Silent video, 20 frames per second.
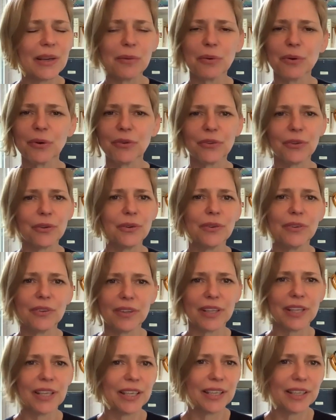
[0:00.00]
were
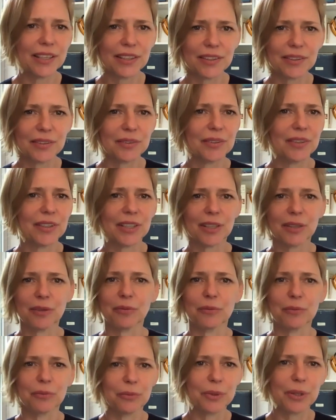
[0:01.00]
certainly you know
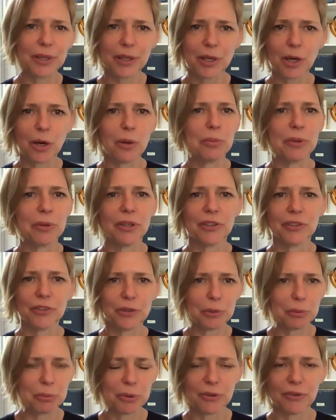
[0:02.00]
really open
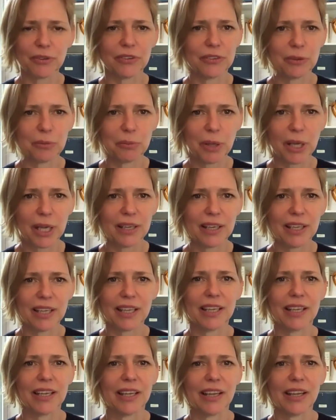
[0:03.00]
to
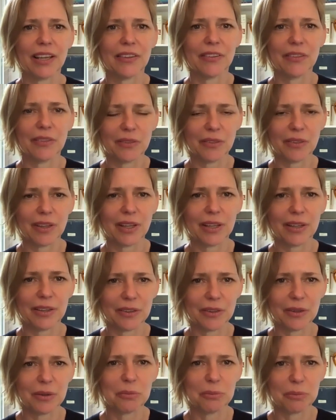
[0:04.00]
participating in
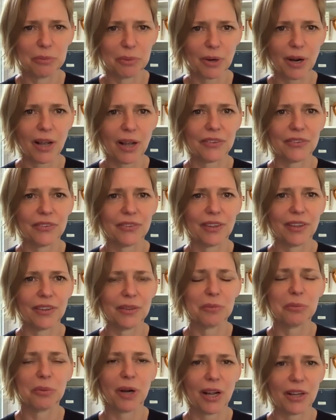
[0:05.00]
in the process in the
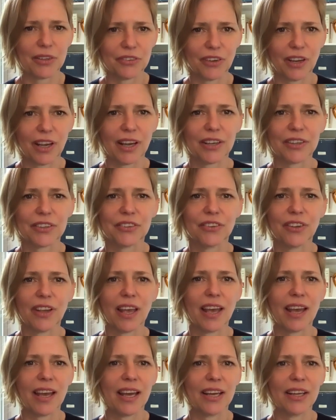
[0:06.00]
project
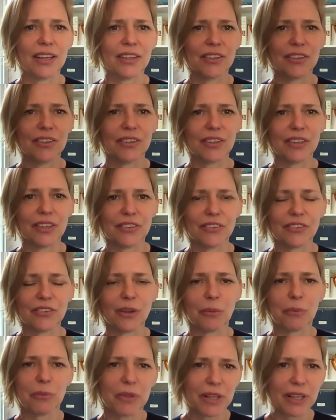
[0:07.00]
and it's
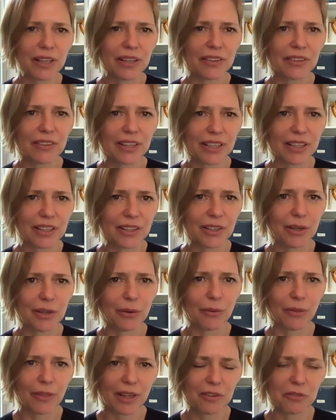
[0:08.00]
something that you know
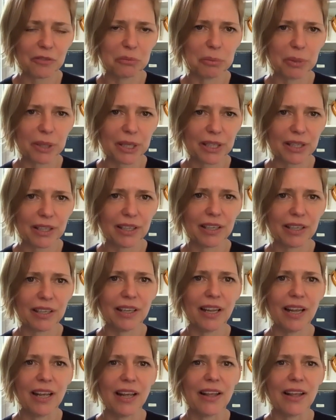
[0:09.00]
they've been